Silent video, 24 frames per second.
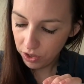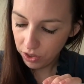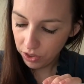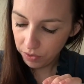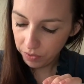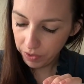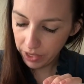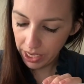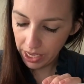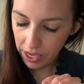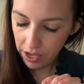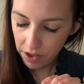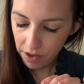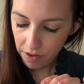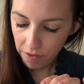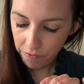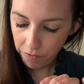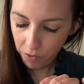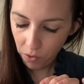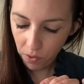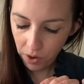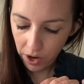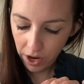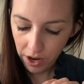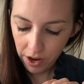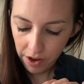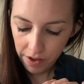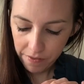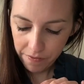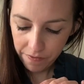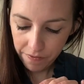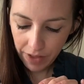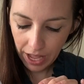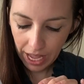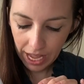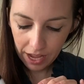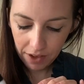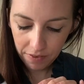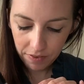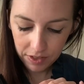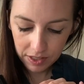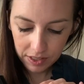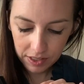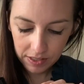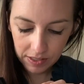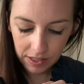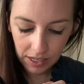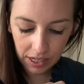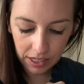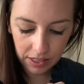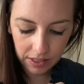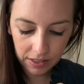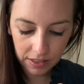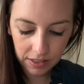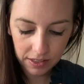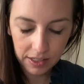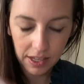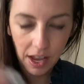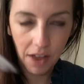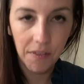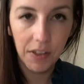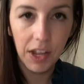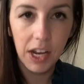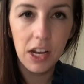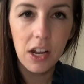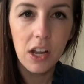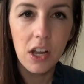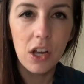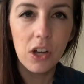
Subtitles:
3, 4, 5, 6, 7.